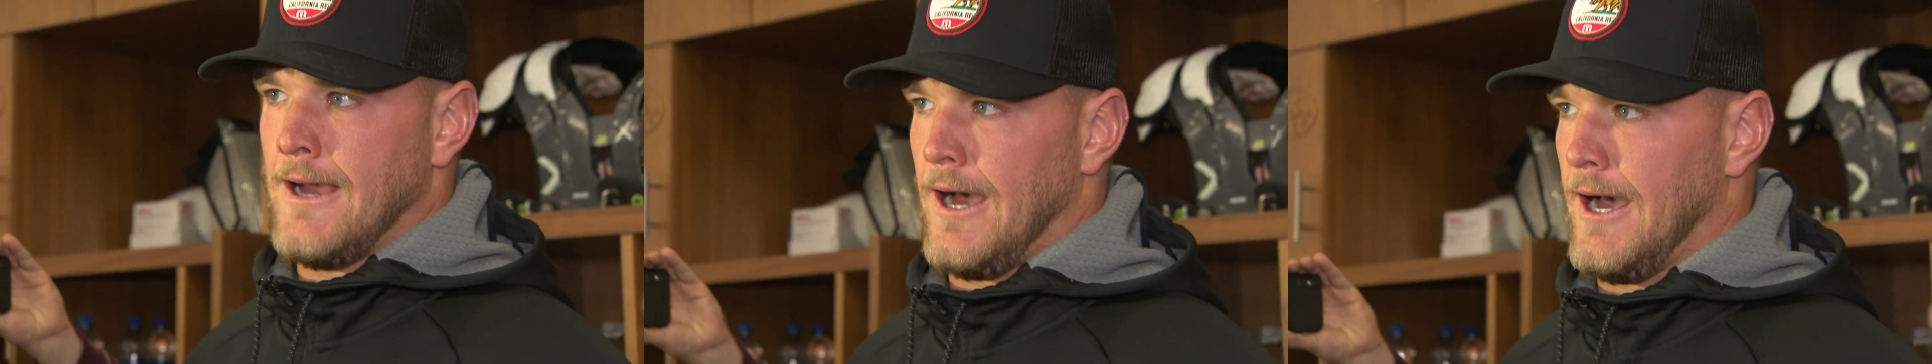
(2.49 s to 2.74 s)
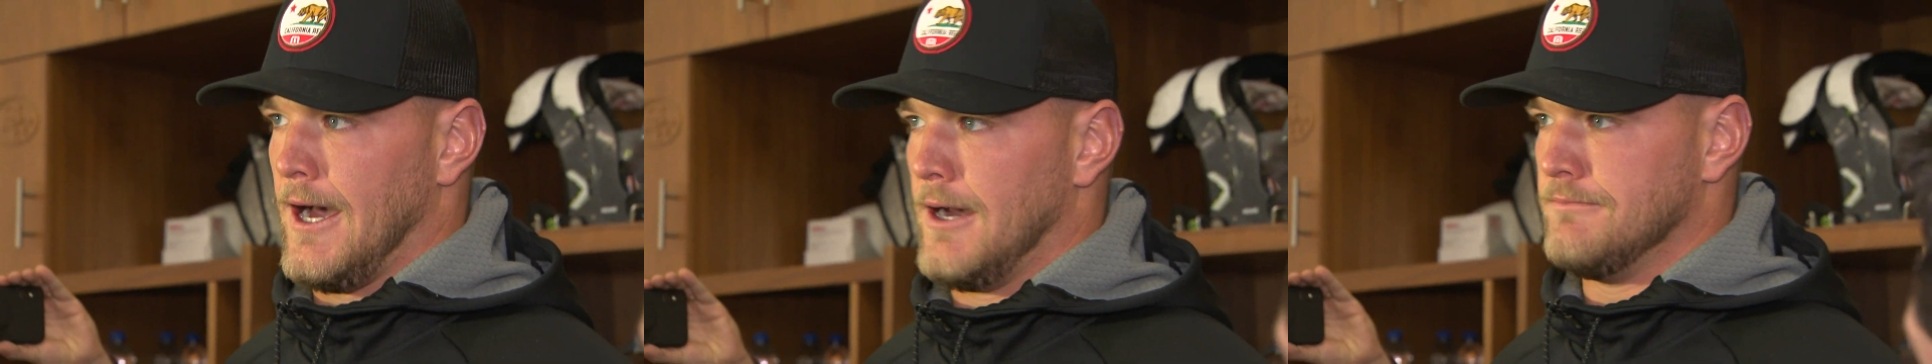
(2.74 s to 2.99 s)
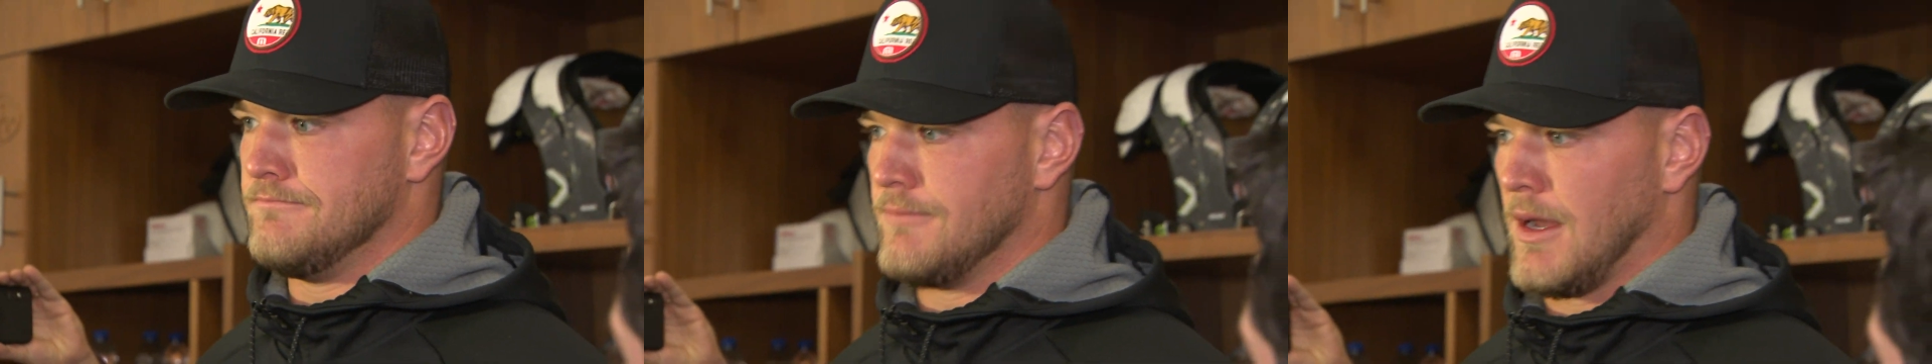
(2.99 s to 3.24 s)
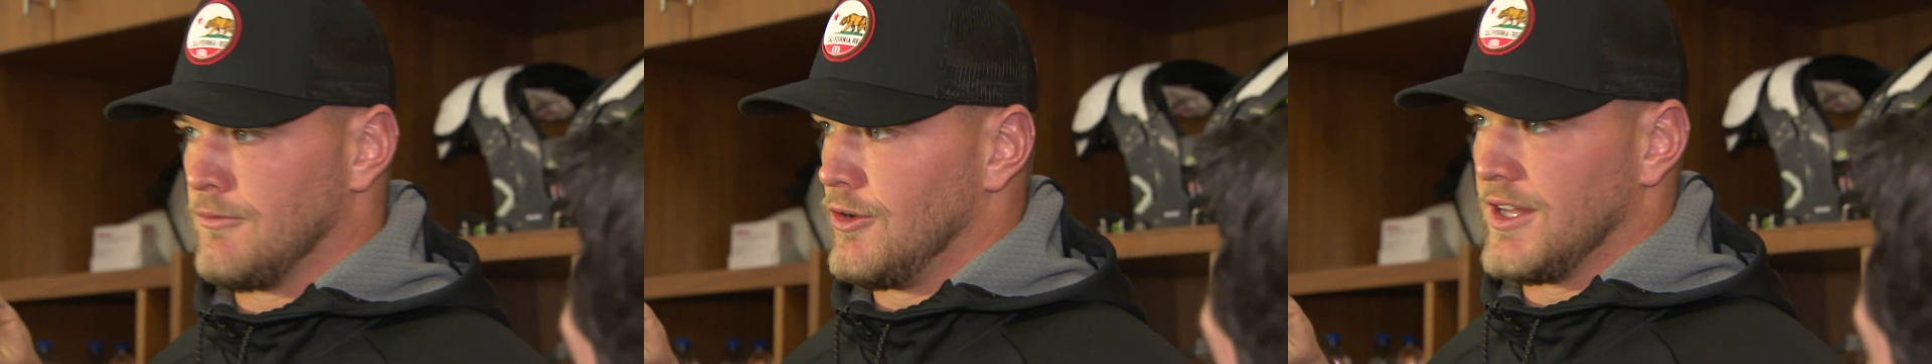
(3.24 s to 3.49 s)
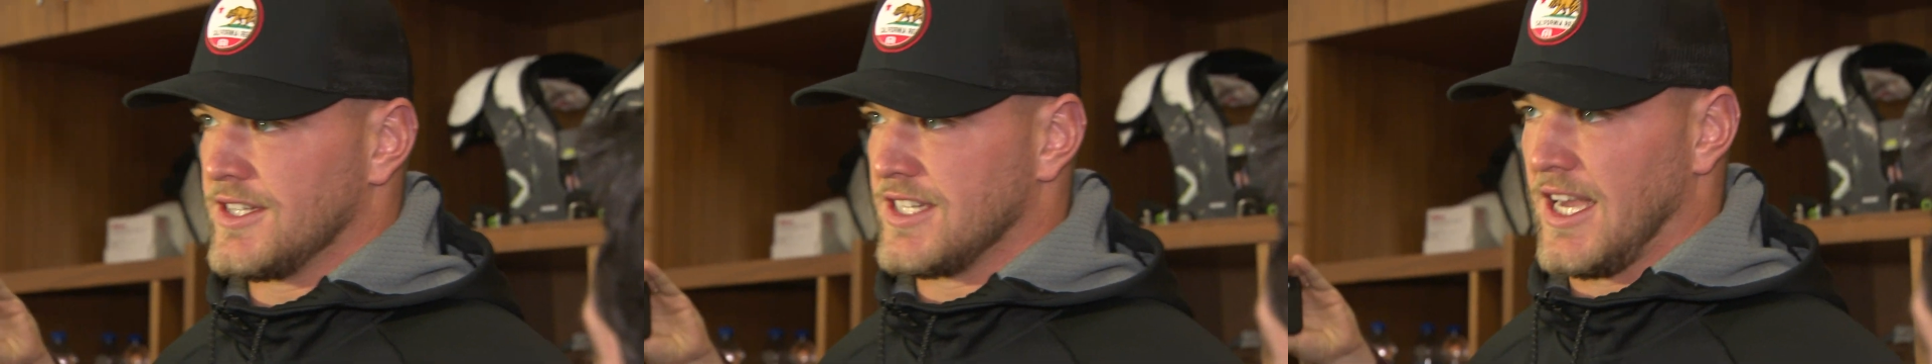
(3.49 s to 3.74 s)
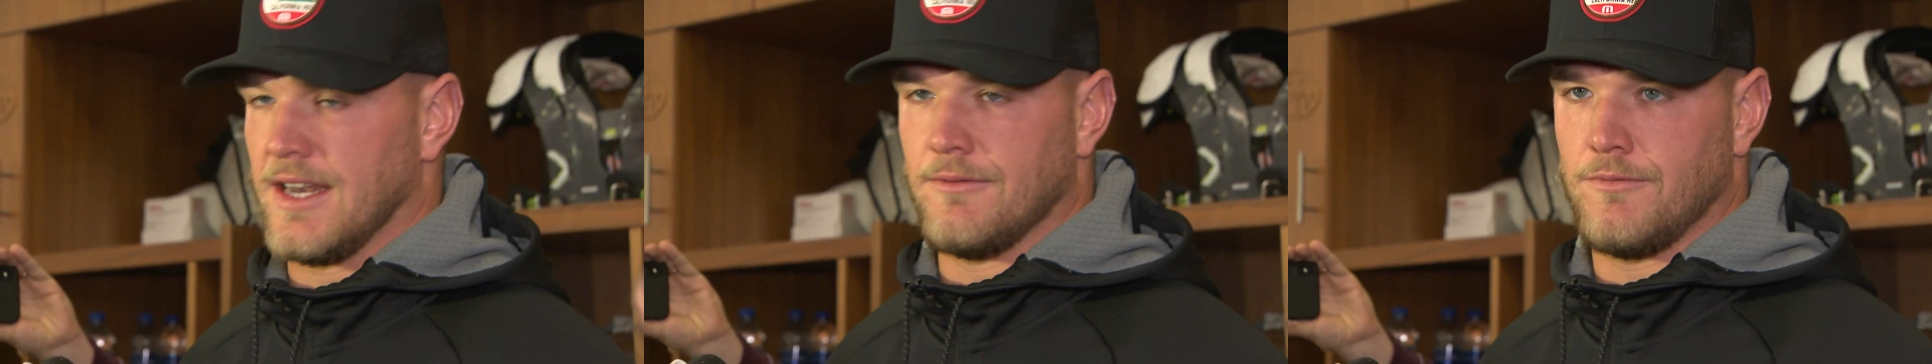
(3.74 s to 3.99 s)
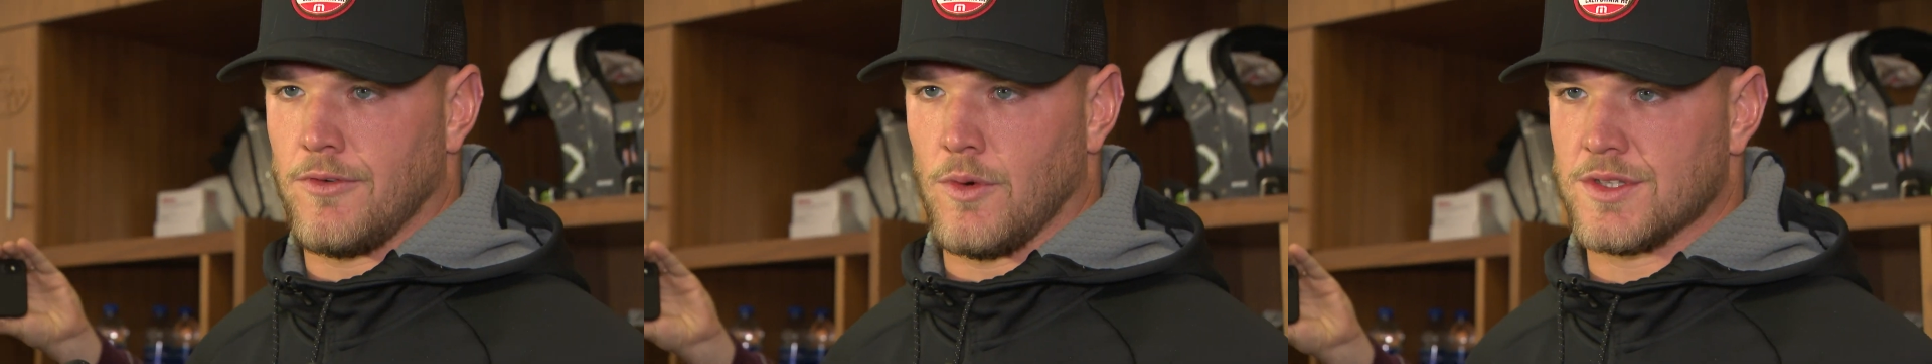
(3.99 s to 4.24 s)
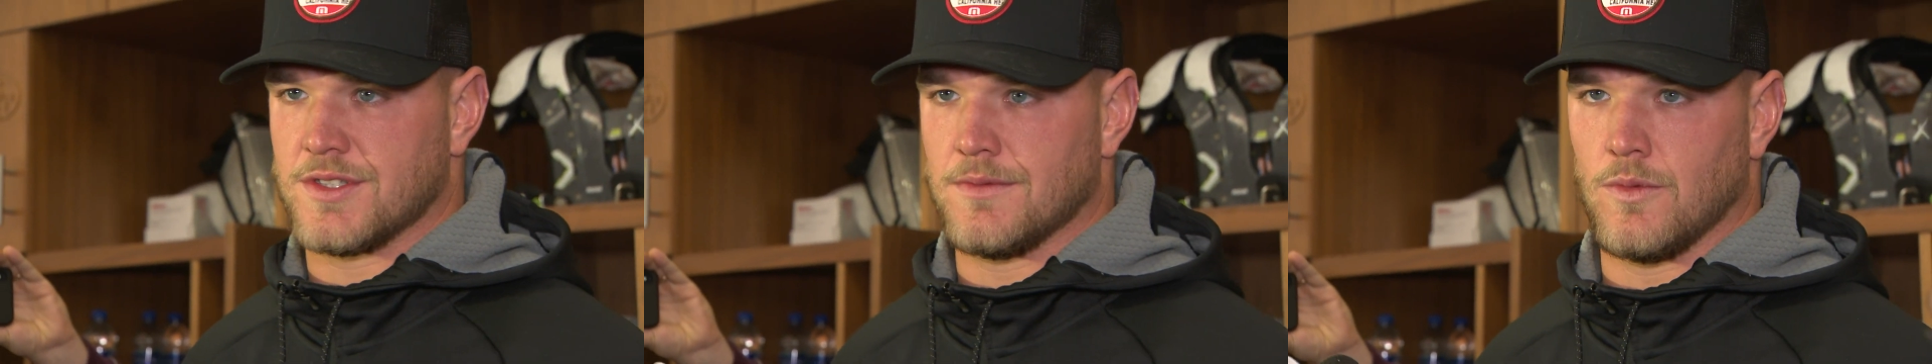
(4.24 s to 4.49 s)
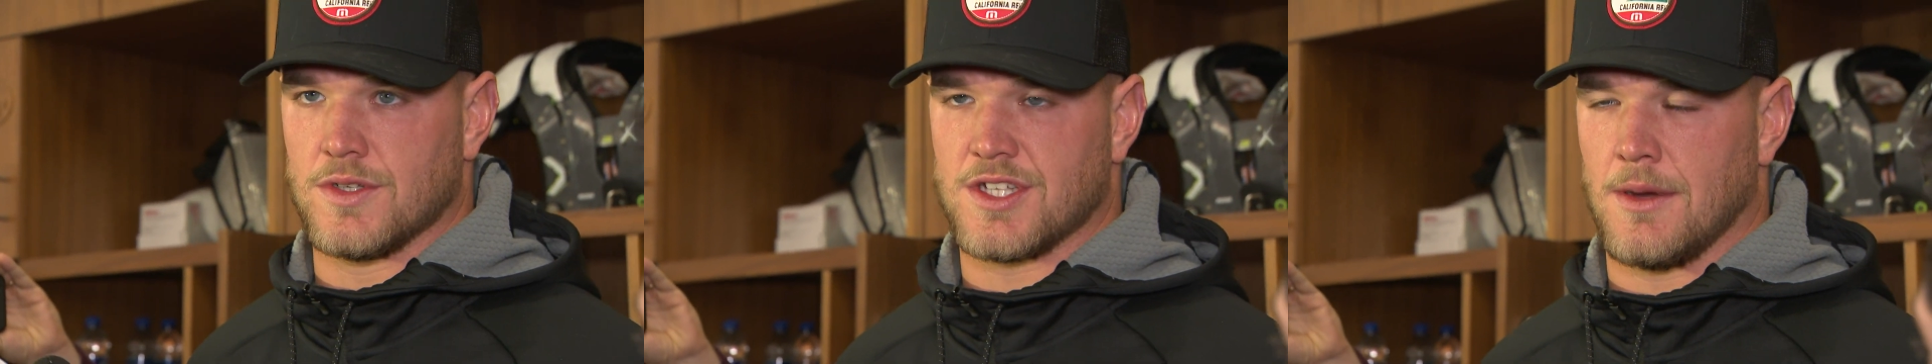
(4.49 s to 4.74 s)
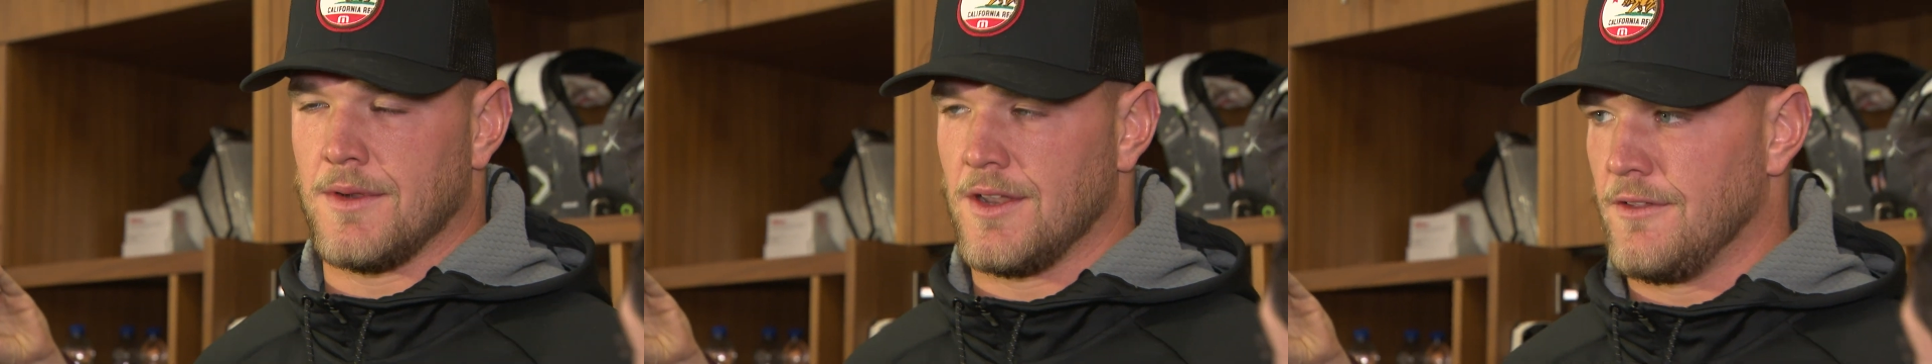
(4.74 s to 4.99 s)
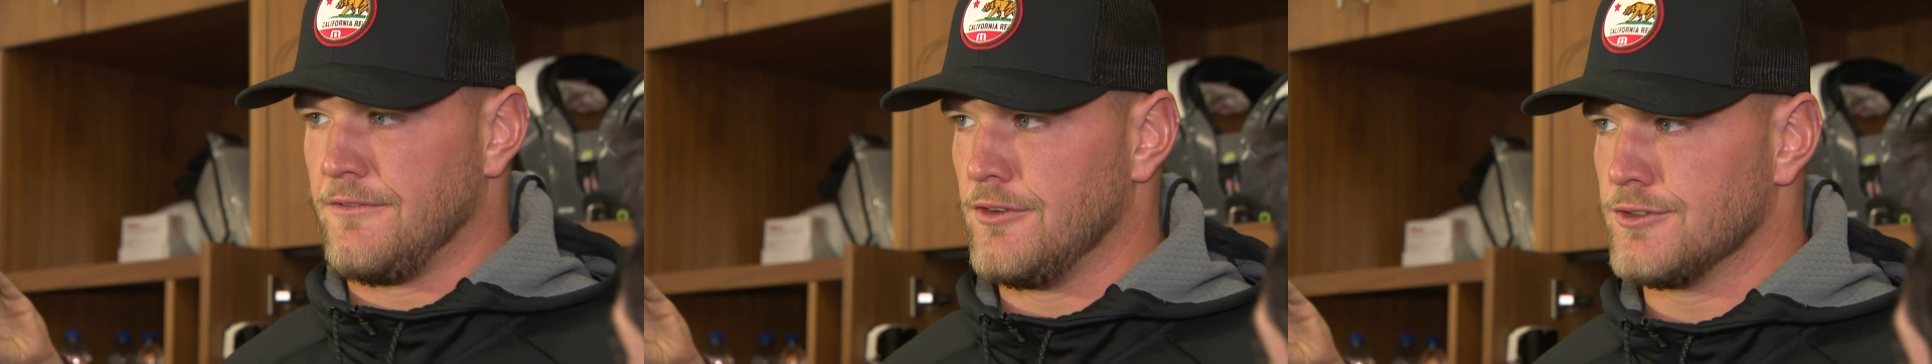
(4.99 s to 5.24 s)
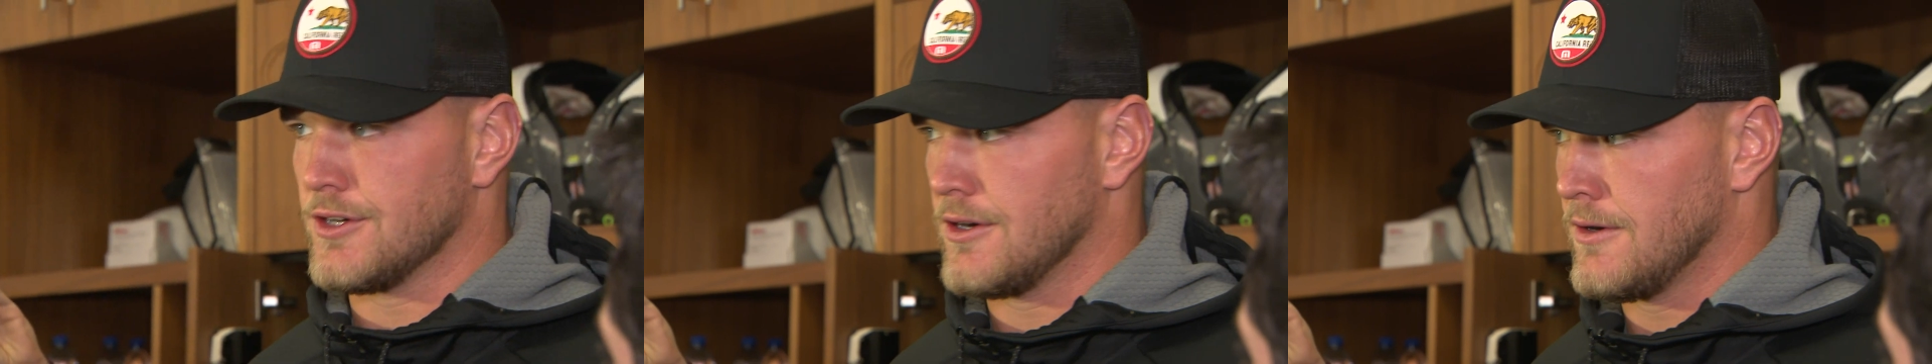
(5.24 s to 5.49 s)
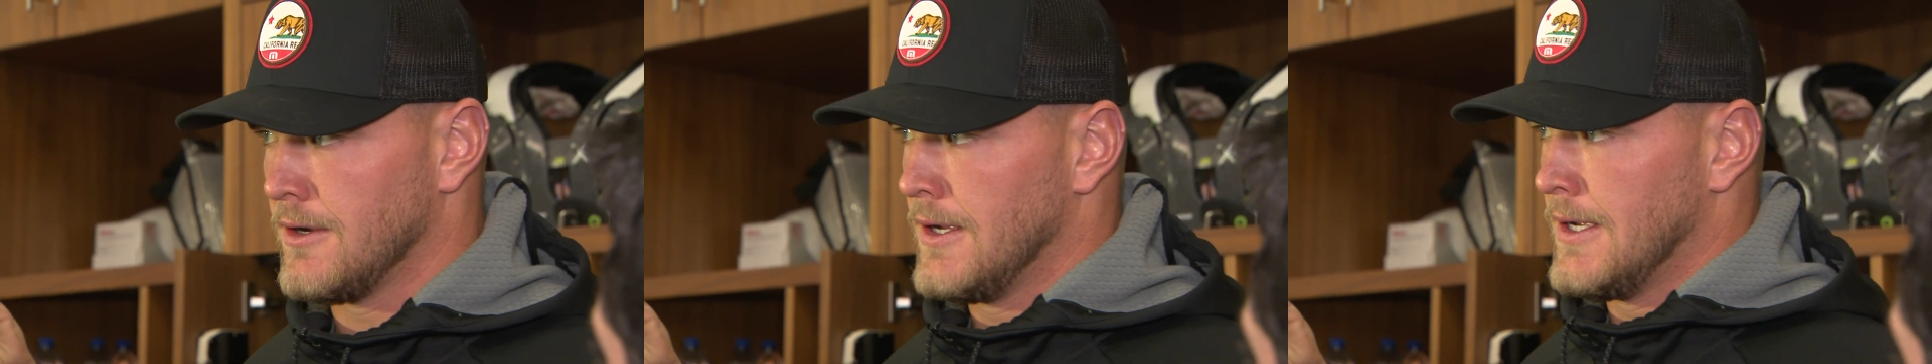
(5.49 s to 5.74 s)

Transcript: Um, I'm really excited for what's what's coming in the future.